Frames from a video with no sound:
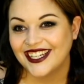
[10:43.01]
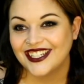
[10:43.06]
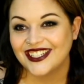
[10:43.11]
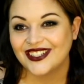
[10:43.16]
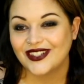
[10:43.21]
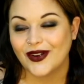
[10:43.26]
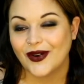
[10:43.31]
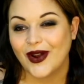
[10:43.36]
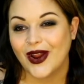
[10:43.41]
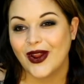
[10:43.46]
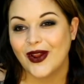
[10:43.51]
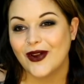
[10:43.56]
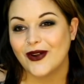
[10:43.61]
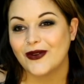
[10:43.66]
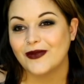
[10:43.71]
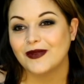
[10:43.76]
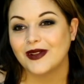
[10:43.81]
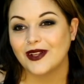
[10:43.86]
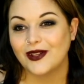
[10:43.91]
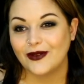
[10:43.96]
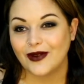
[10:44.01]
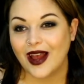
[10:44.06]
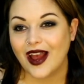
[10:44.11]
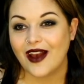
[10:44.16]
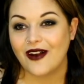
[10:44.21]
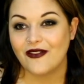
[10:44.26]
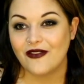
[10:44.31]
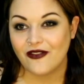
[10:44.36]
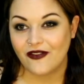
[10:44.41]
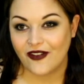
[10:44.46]
So I hope that you
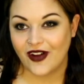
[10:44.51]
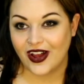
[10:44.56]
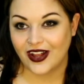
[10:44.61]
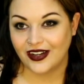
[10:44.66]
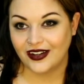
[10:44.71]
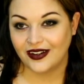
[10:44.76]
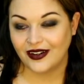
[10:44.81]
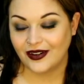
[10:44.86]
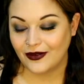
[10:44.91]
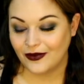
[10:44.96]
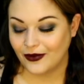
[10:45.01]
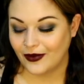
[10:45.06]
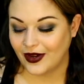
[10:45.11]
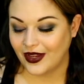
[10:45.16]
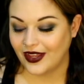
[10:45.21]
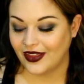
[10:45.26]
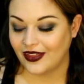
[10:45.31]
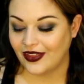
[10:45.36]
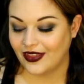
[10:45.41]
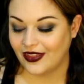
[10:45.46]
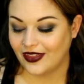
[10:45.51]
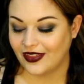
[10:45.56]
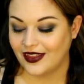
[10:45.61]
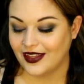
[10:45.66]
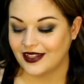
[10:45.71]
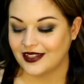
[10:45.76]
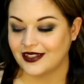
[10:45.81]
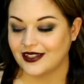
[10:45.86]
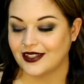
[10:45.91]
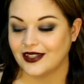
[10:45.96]
have fun with
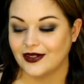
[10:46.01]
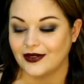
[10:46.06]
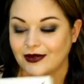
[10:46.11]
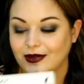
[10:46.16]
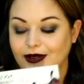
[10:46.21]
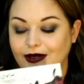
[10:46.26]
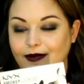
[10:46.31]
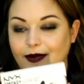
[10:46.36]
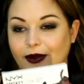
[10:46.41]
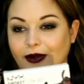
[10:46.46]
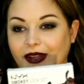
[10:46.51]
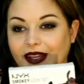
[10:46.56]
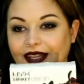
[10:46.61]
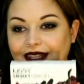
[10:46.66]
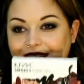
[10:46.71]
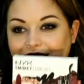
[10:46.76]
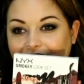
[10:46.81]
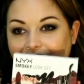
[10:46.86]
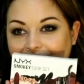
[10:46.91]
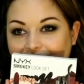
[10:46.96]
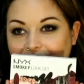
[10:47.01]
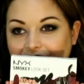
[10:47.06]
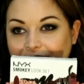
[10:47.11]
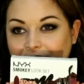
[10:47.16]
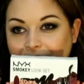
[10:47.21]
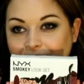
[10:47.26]
this little smoky set.